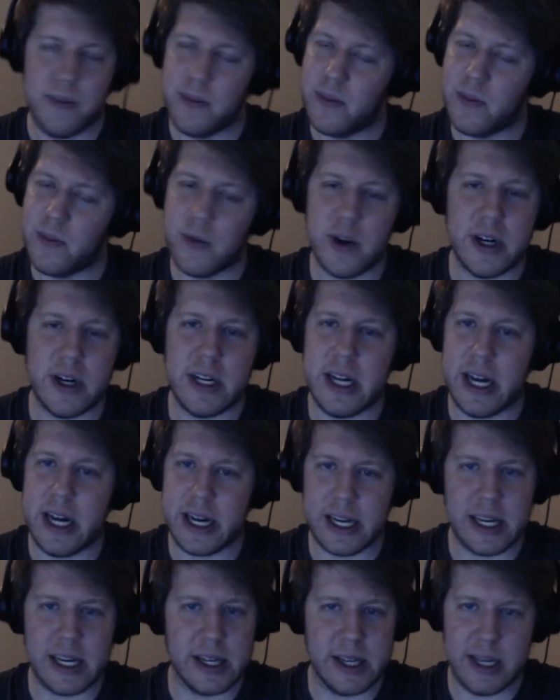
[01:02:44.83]

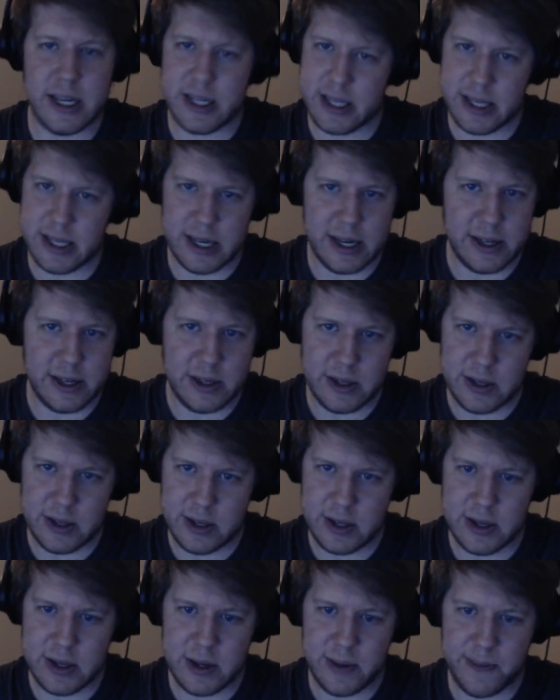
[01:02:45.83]

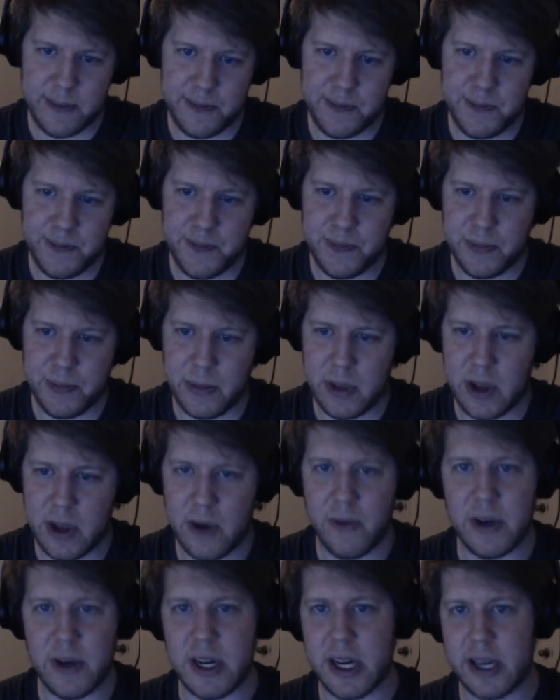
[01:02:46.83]
ridiculousness.
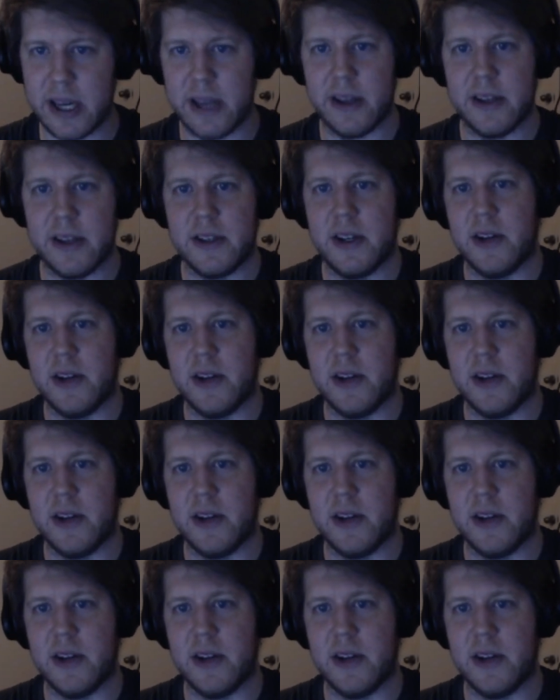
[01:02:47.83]
Ridiculousness.